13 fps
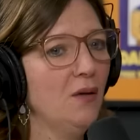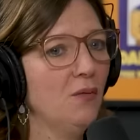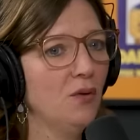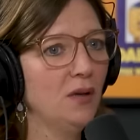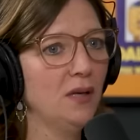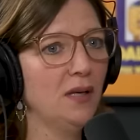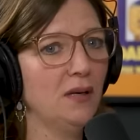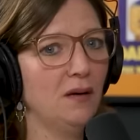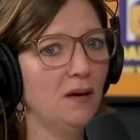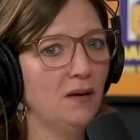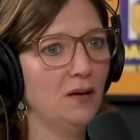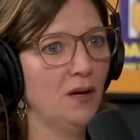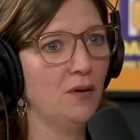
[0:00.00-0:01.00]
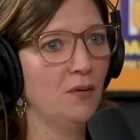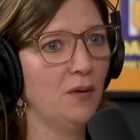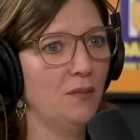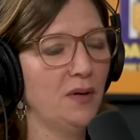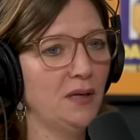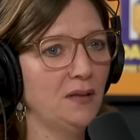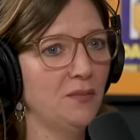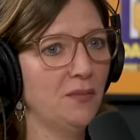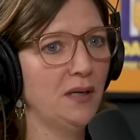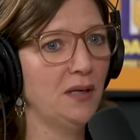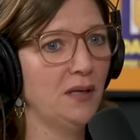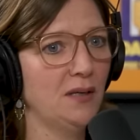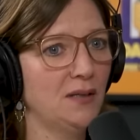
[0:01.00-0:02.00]
And really, you know, I mean, to
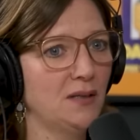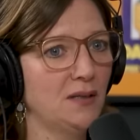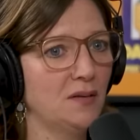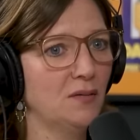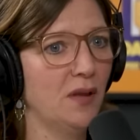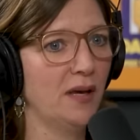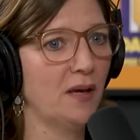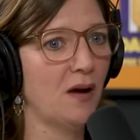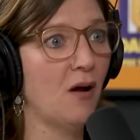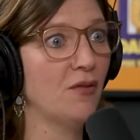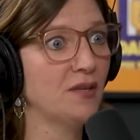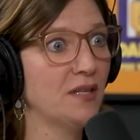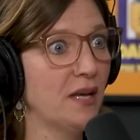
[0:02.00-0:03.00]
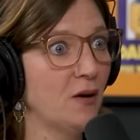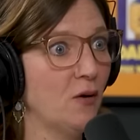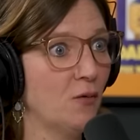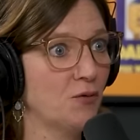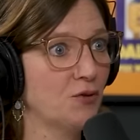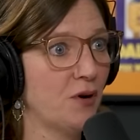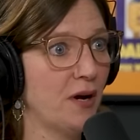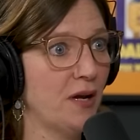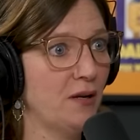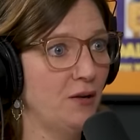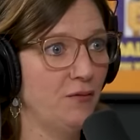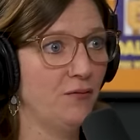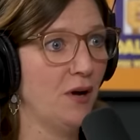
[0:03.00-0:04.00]
me, it's like all the stakeholders,
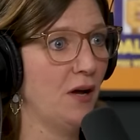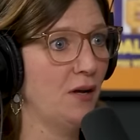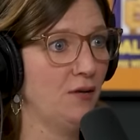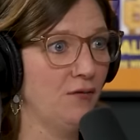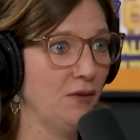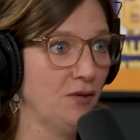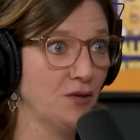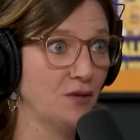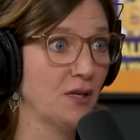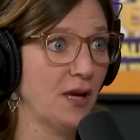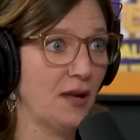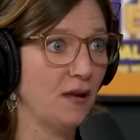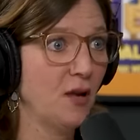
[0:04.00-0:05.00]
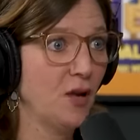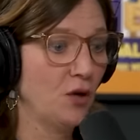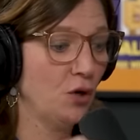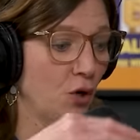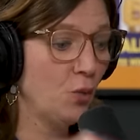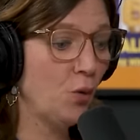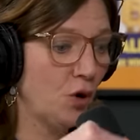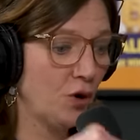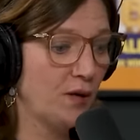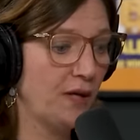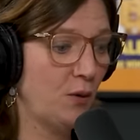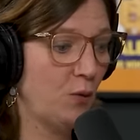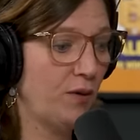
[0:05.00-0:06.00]
right? You're
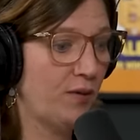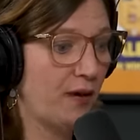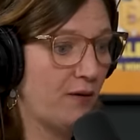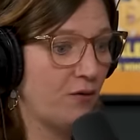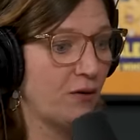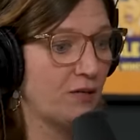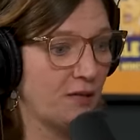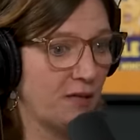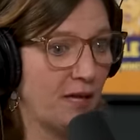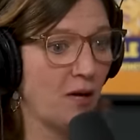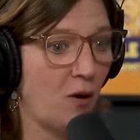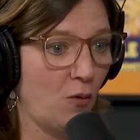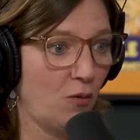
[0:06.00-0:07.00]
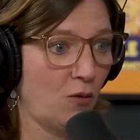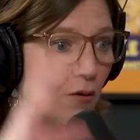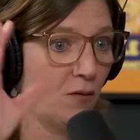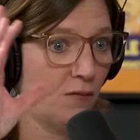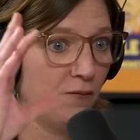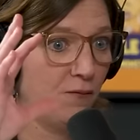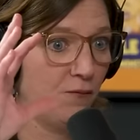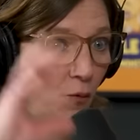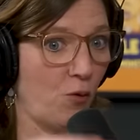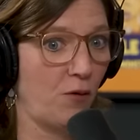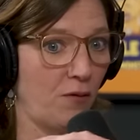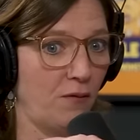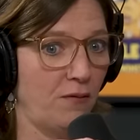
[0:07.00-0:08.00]
working with every stakeholder
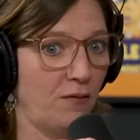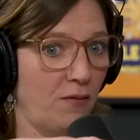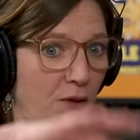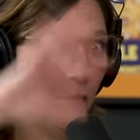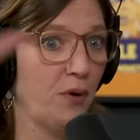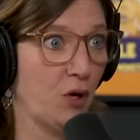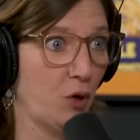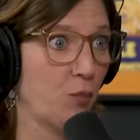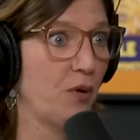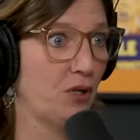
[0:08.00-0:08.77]
for the bigger